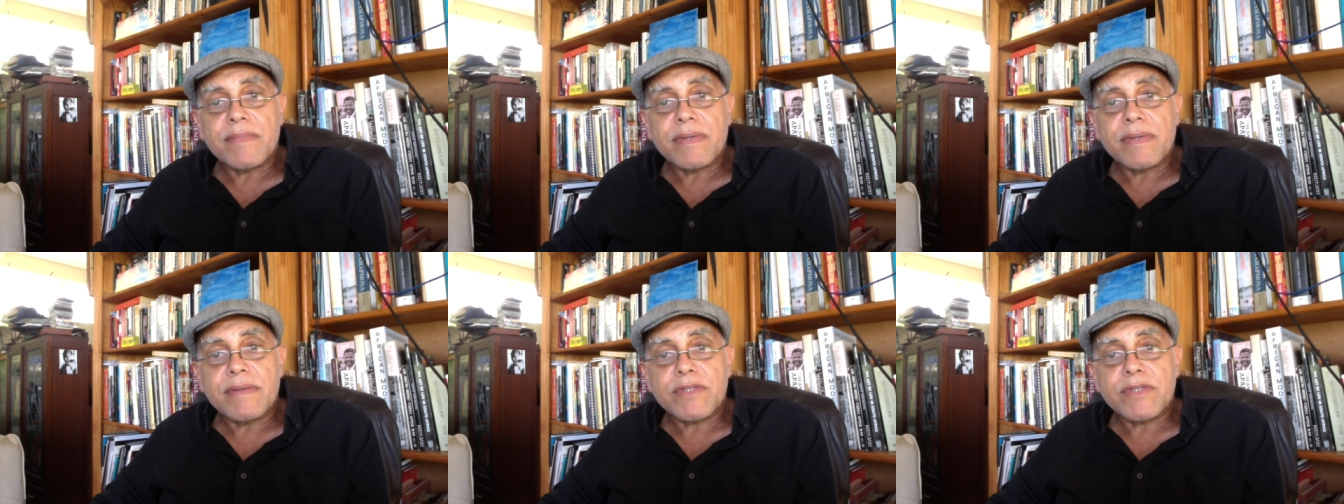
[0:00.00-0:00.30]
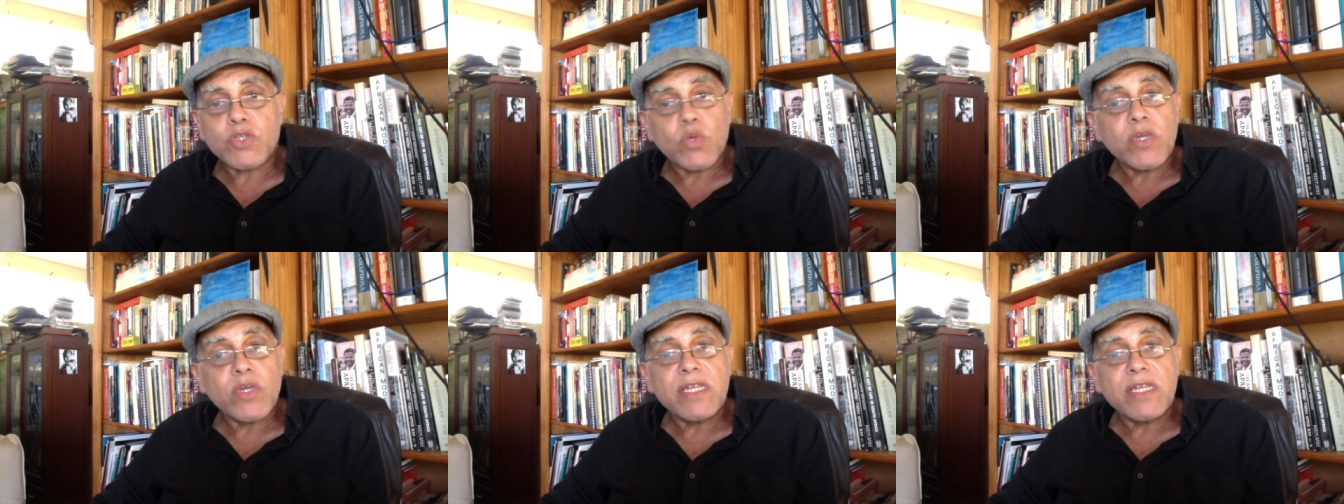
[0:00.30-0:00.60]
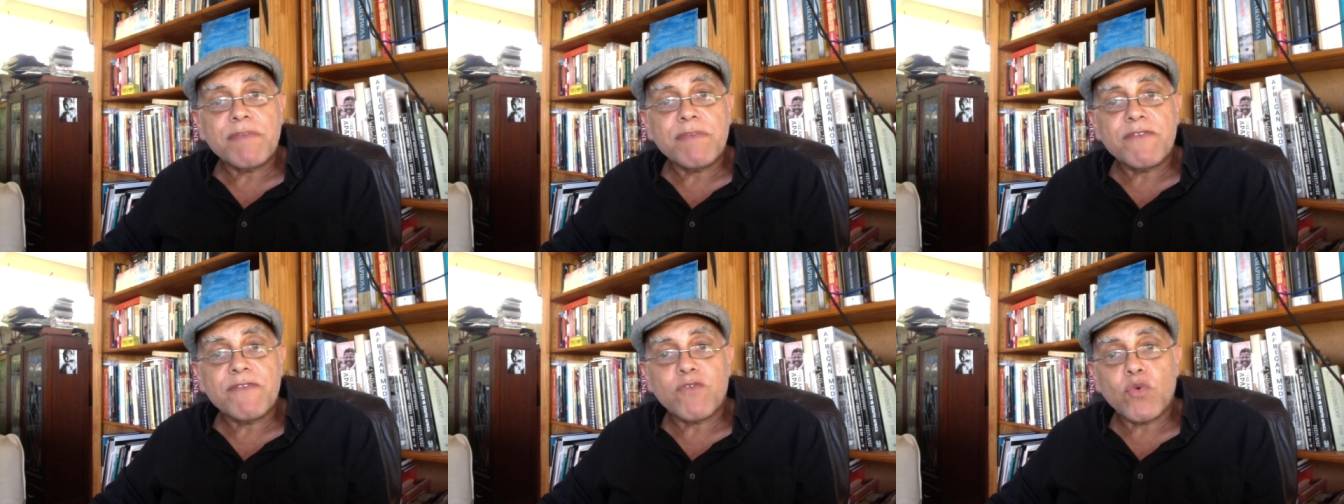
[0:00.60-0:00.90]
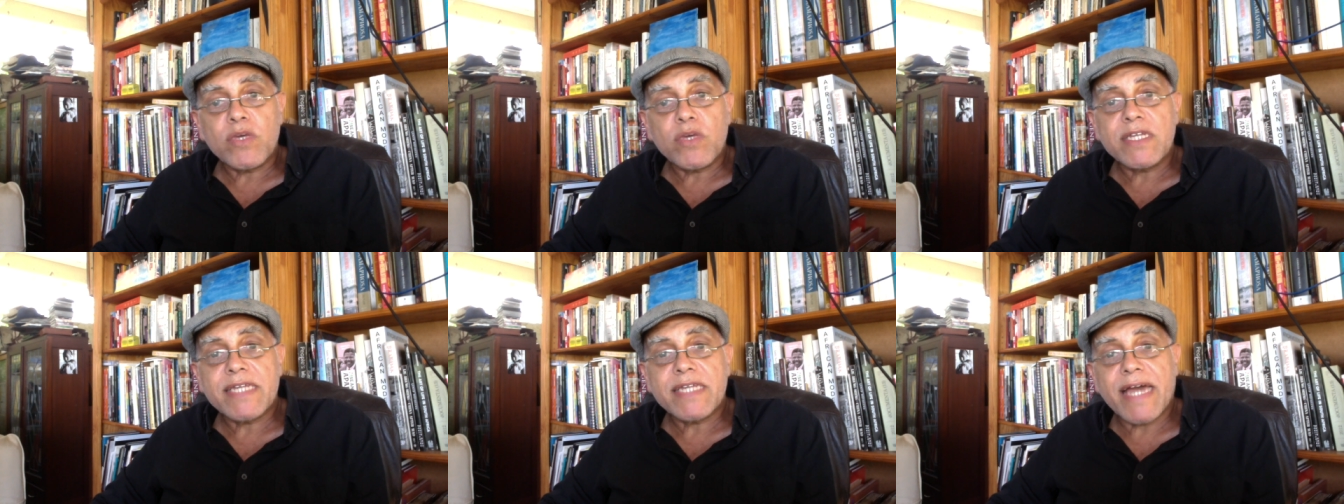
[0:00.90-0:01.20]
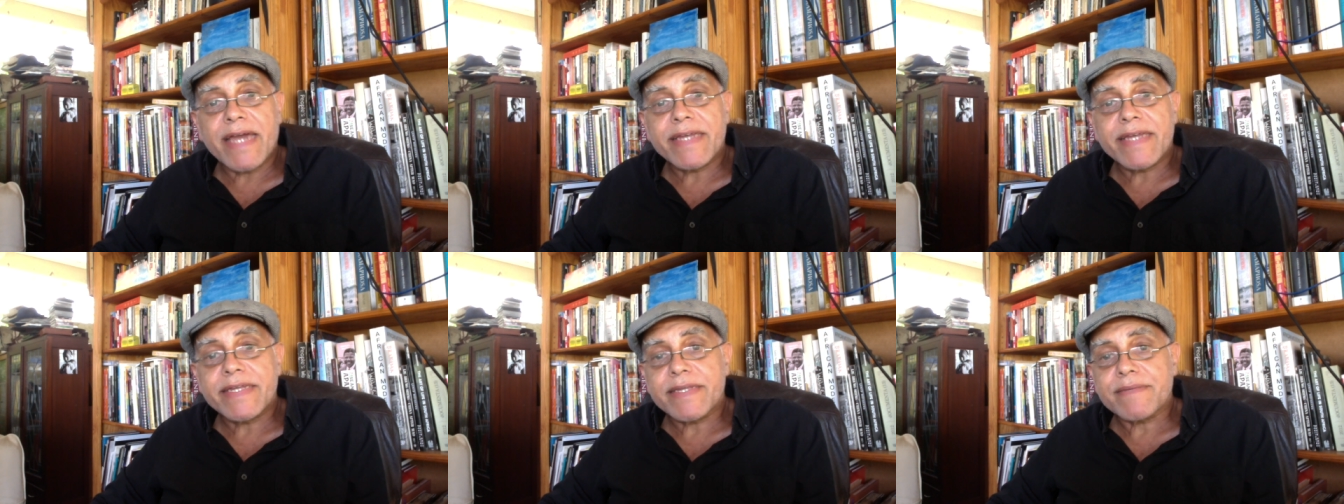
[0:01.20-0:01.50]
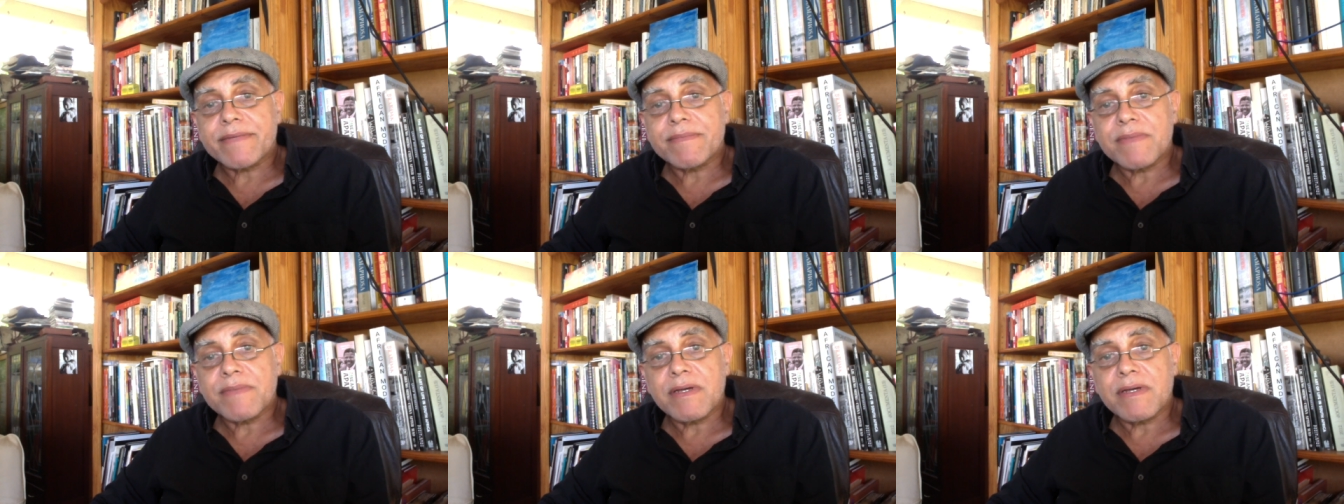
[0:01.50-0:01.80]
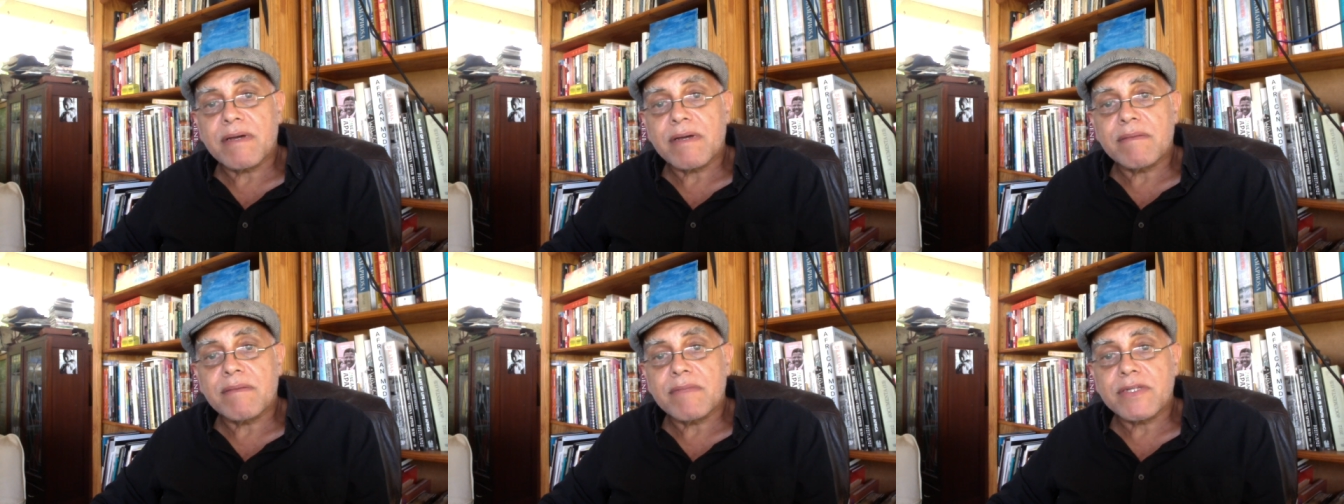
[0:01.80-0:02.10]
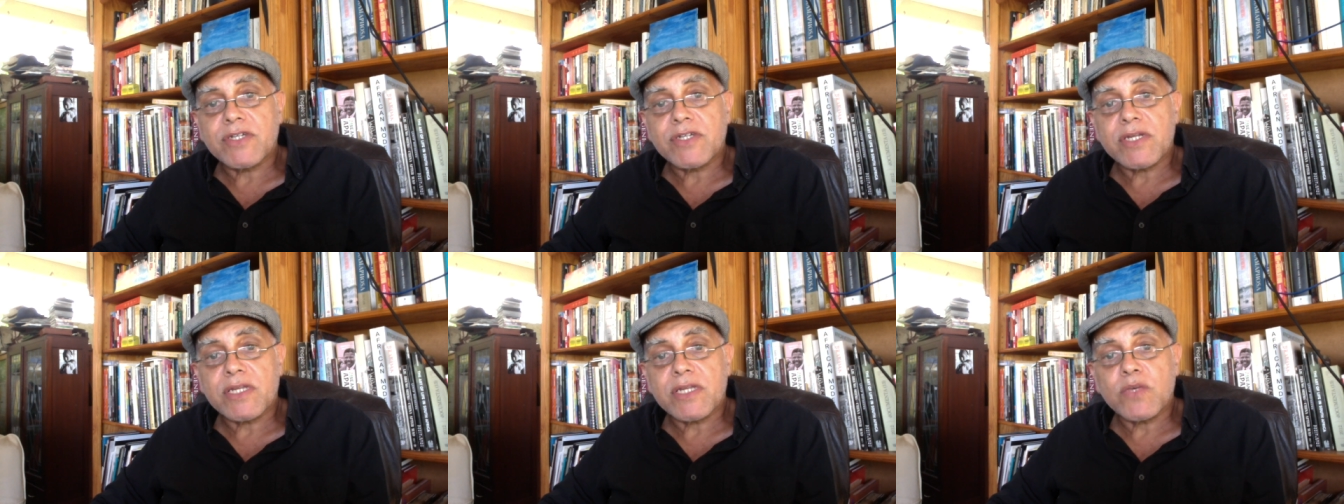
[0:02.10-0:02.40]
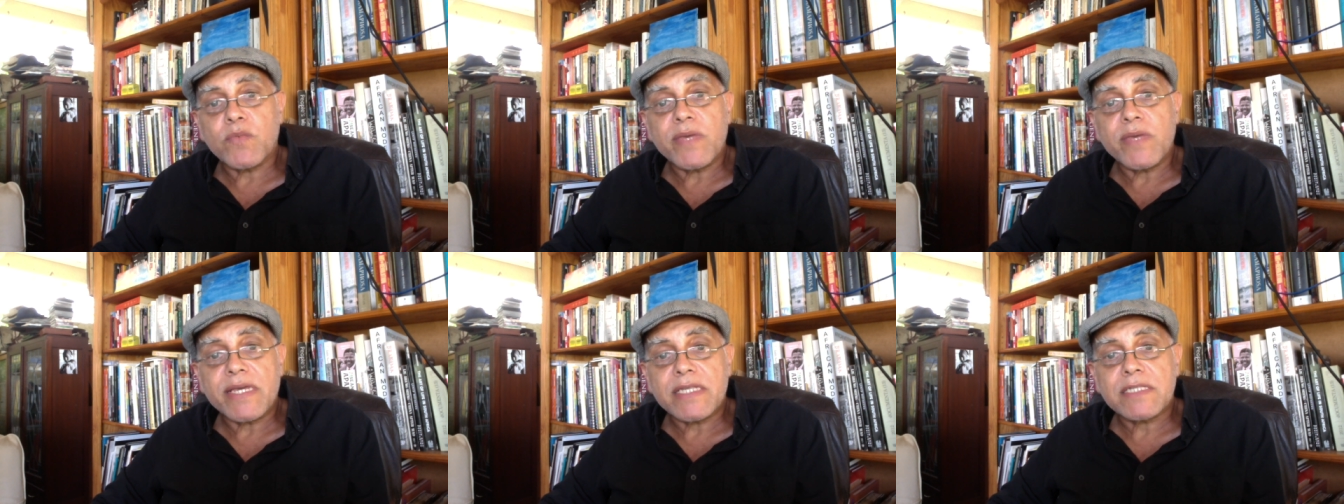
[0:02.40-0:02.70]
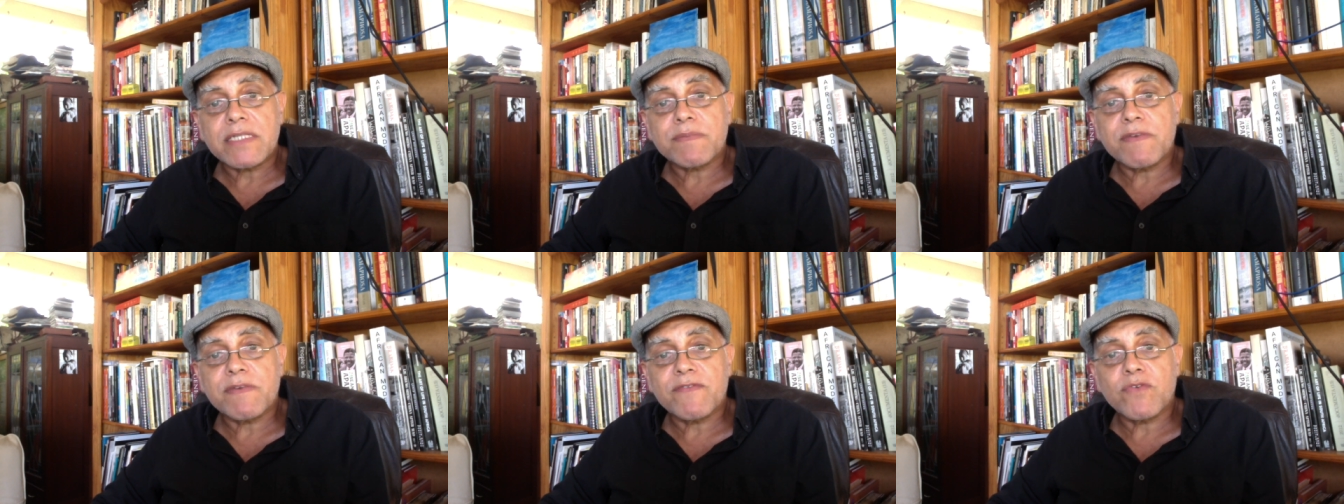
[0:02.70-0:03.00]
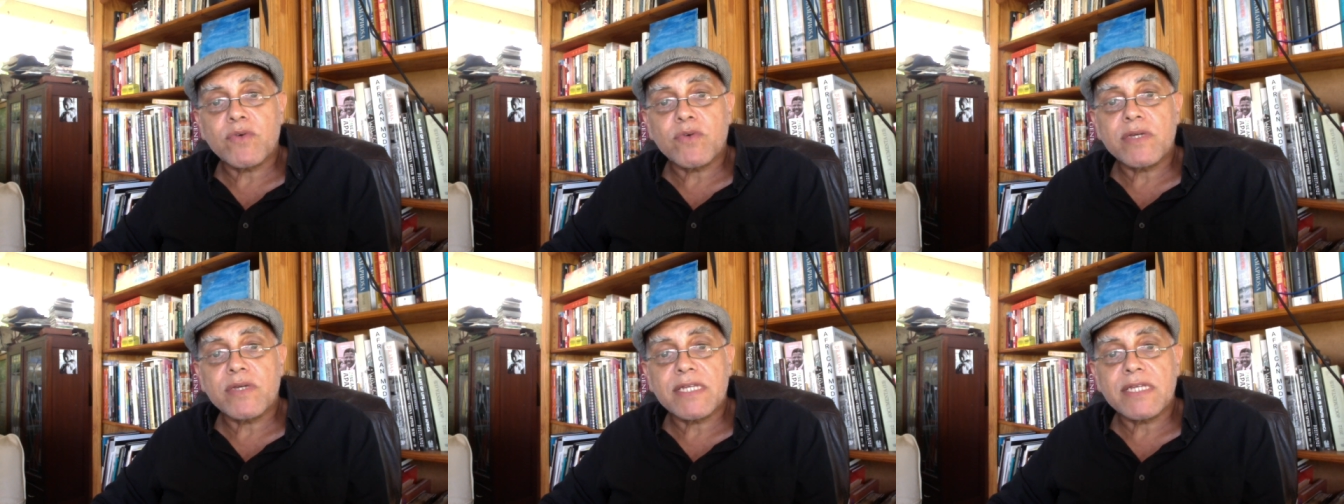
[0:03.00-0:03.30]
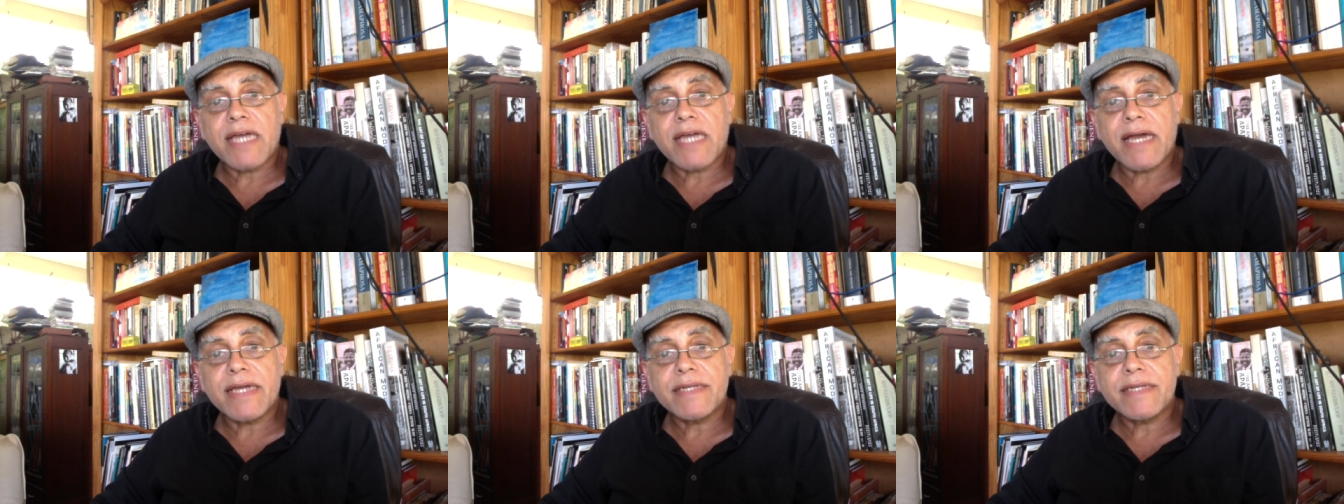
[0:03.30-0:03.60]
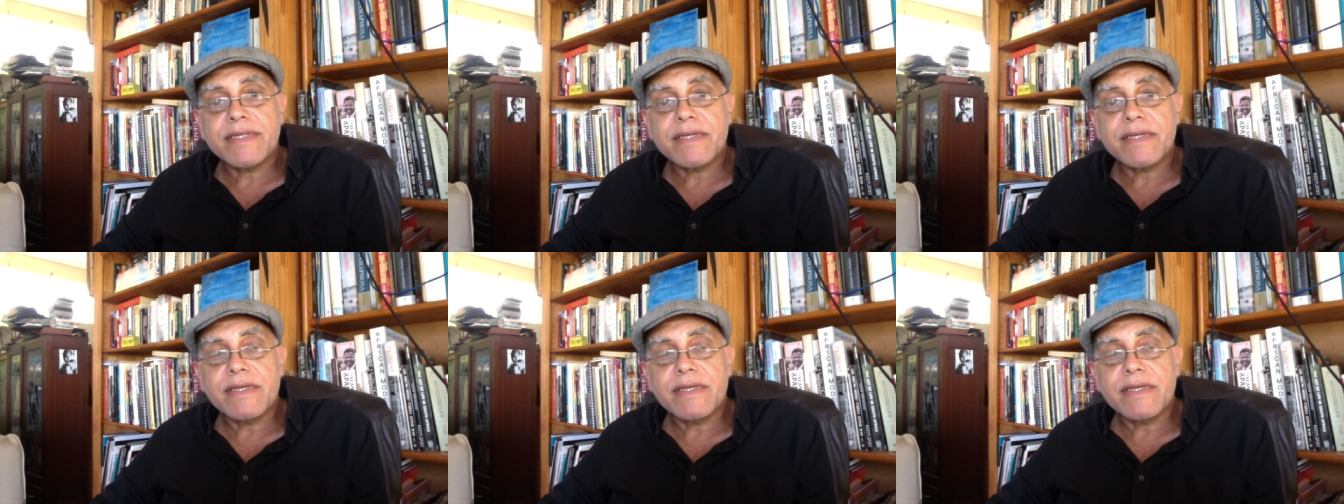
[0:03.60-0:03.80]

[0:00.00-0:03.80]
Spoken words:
shortly before he died, literally weeks before he died,